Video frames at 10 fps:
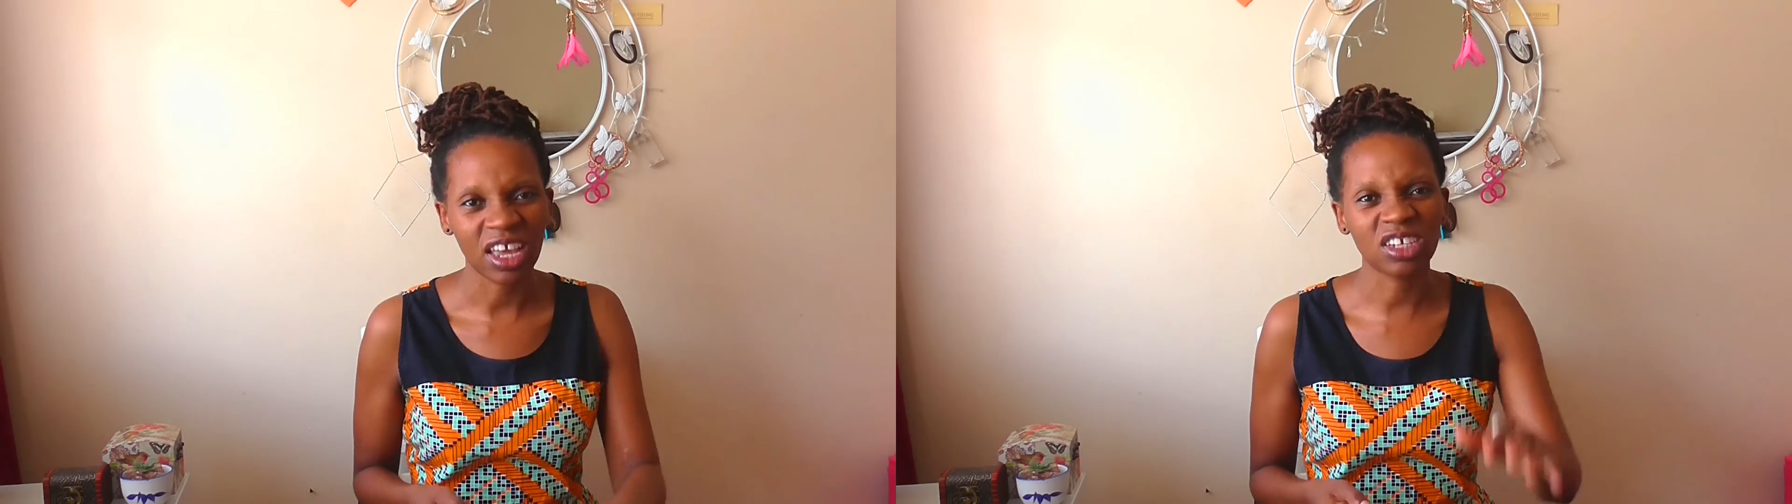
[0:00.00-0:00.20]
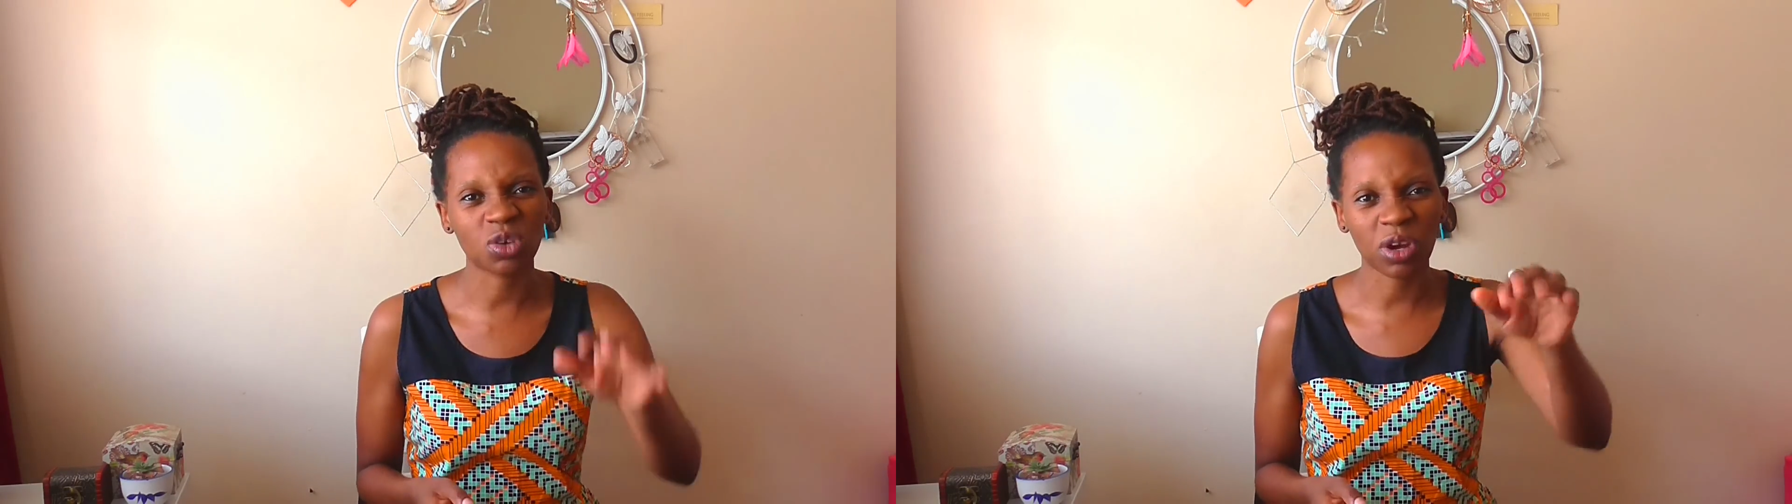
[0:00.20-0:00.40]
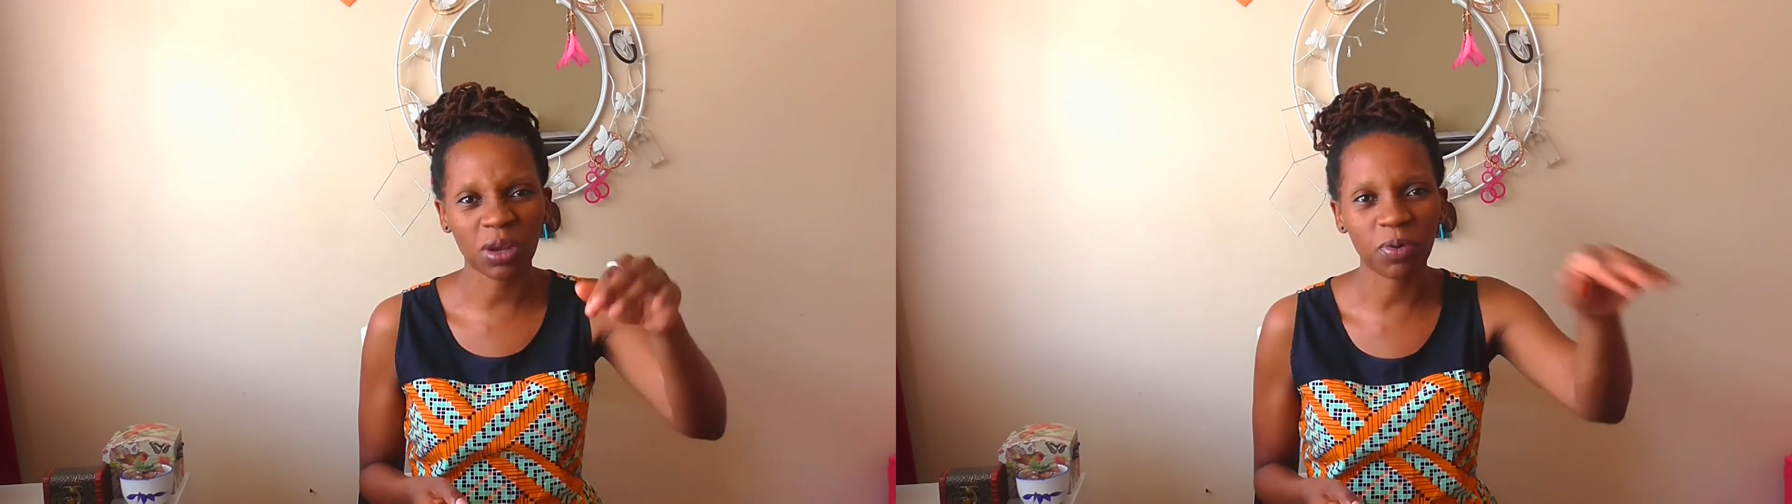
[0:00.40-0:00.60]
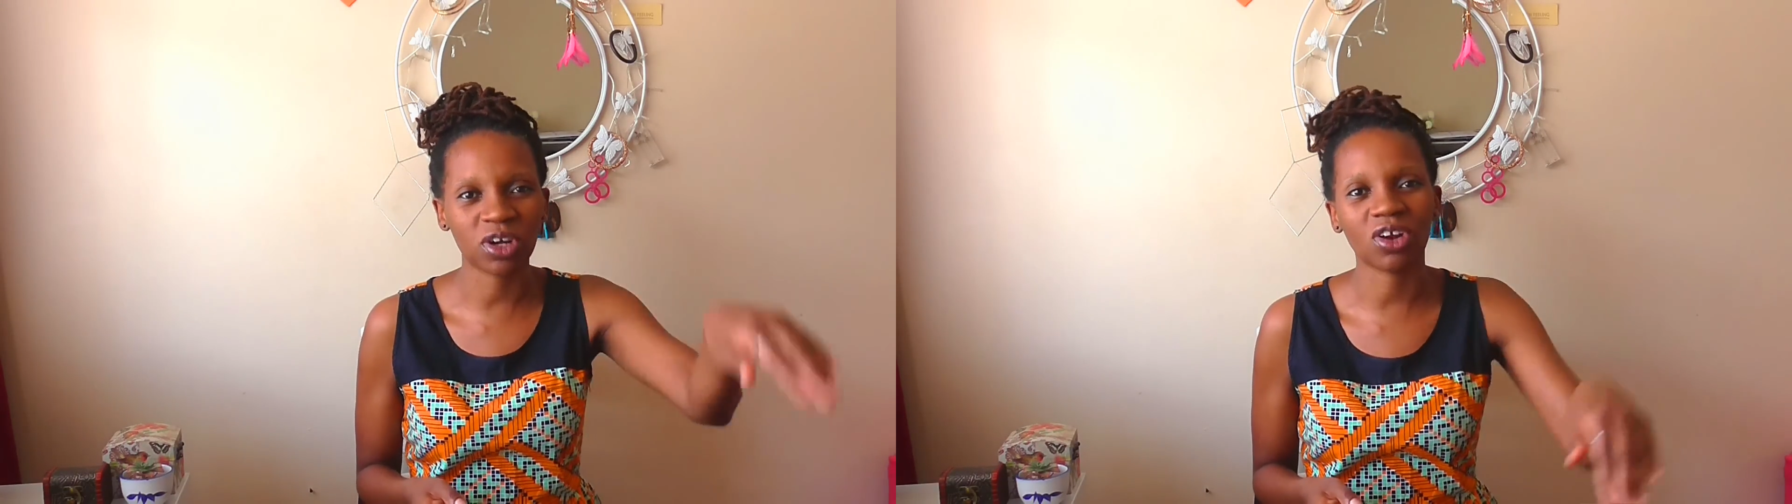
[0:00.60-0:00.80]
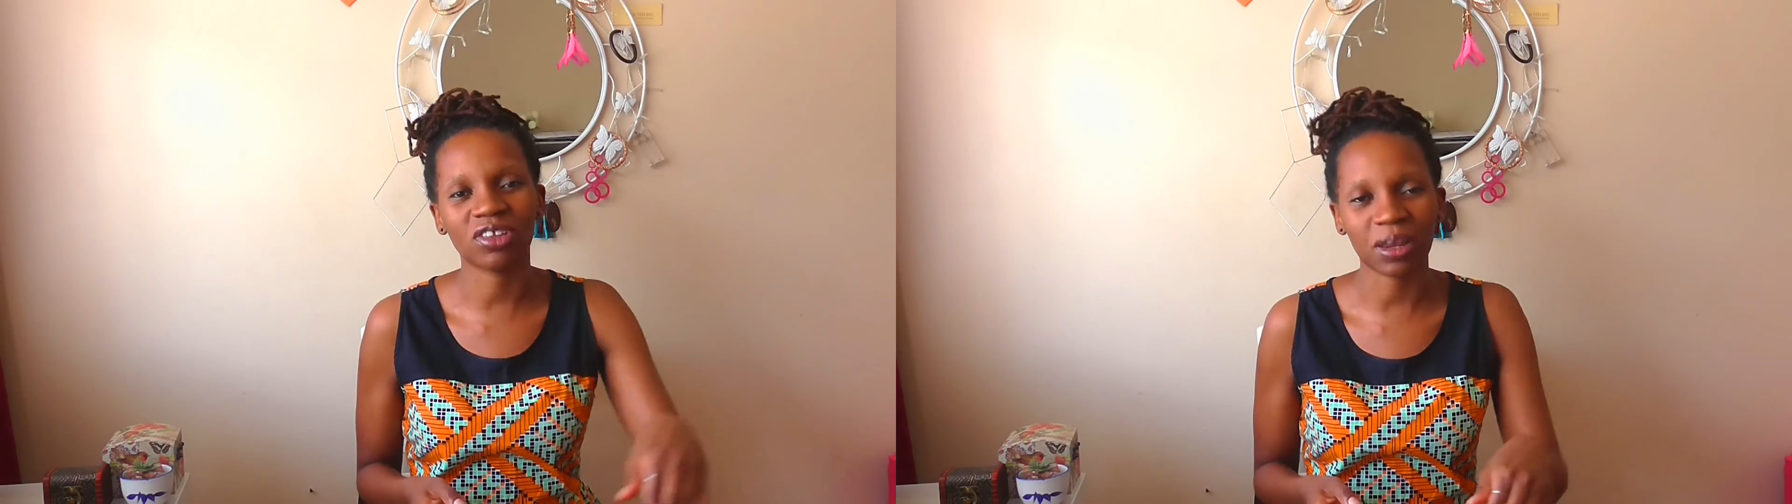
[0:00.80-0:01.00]
He's already put
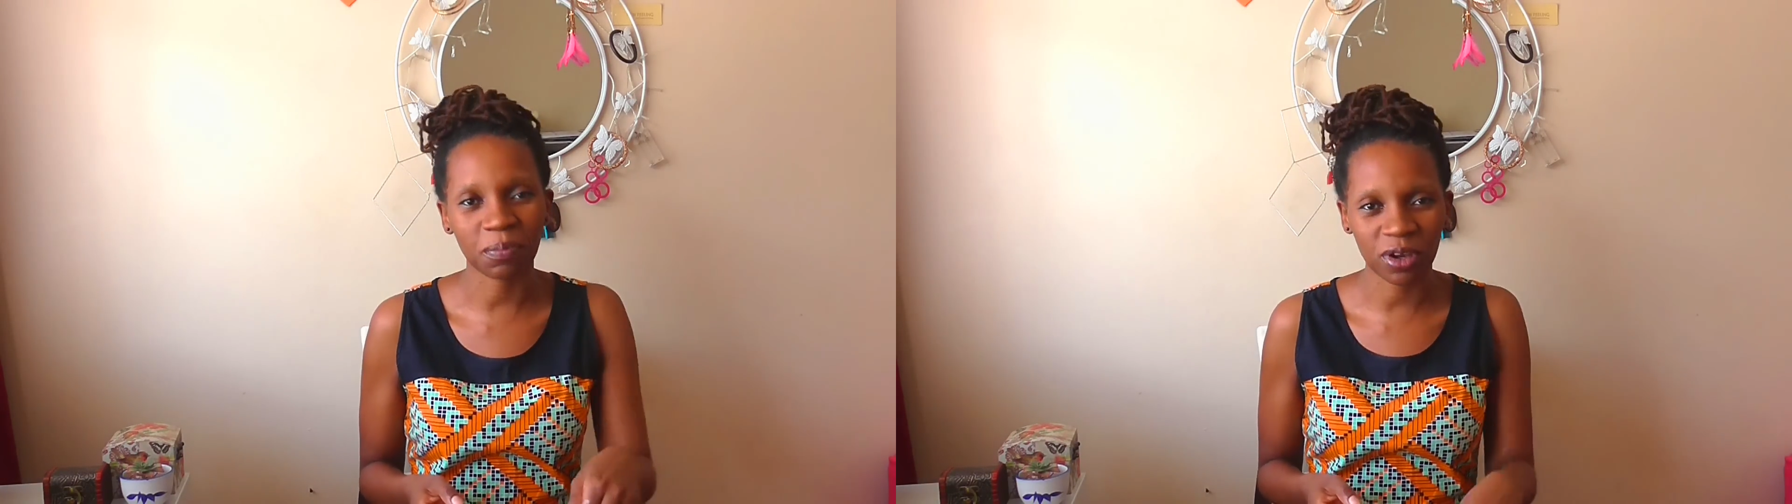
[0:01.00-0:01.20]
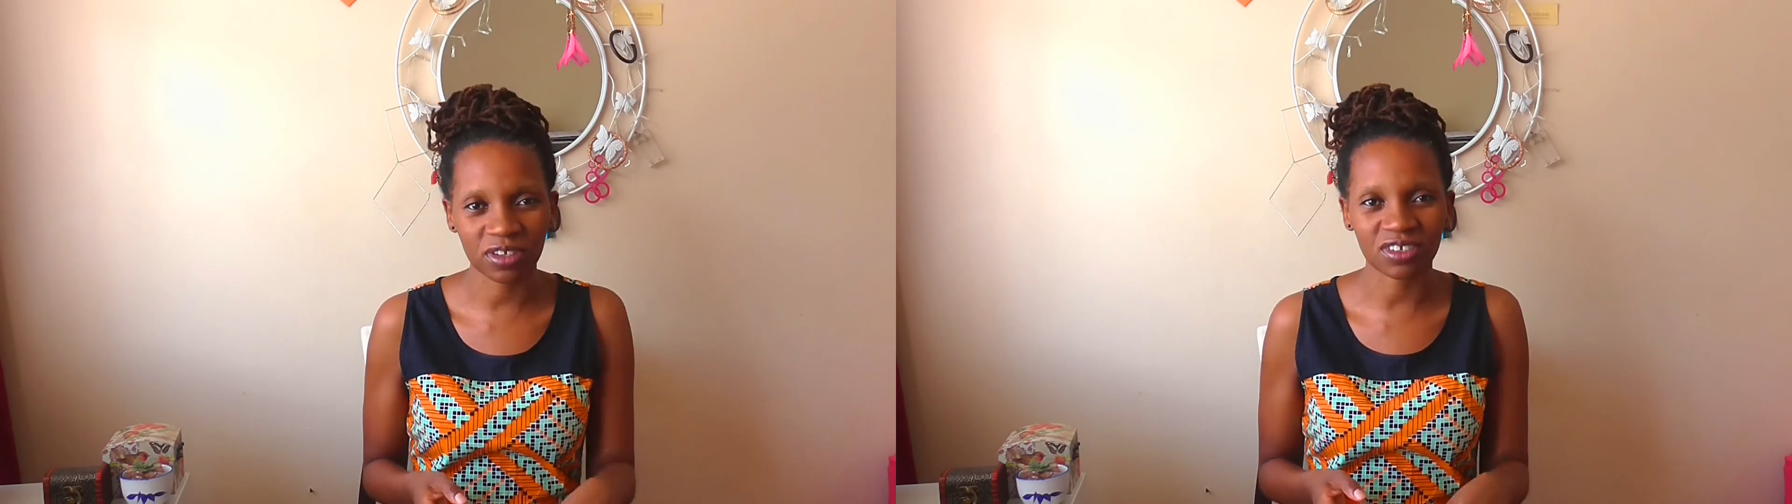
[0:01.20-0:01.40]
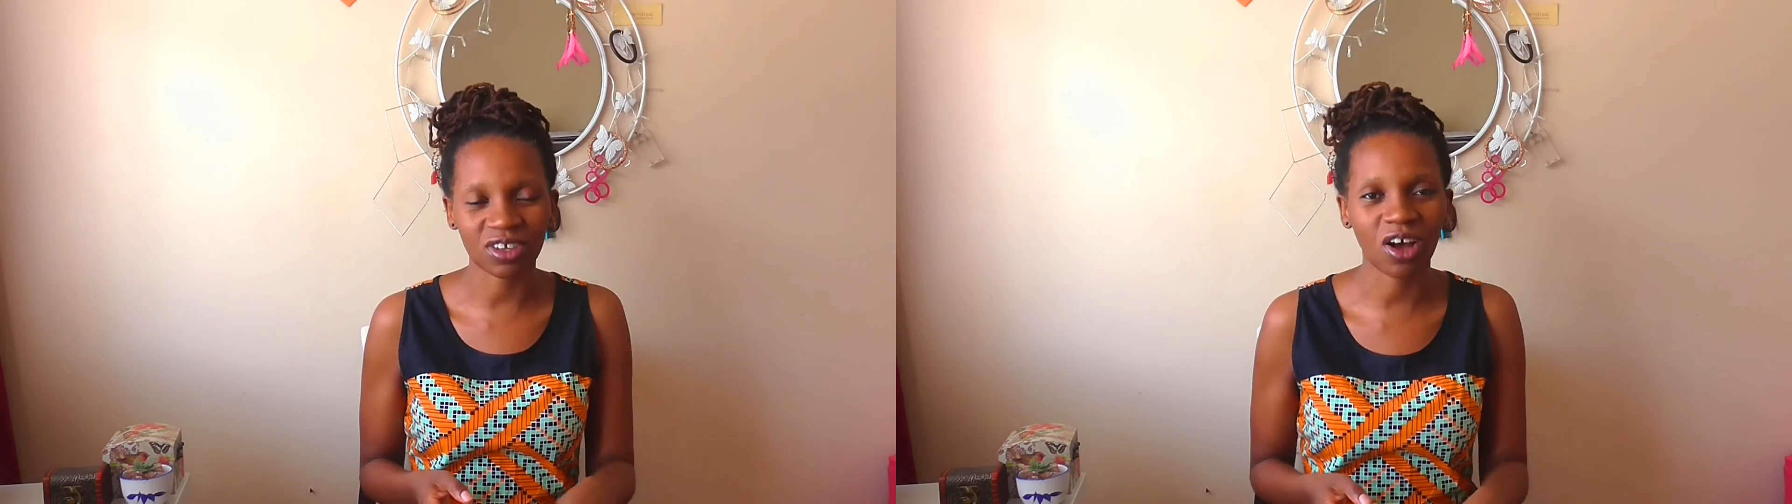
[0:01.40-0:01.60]
it on that person's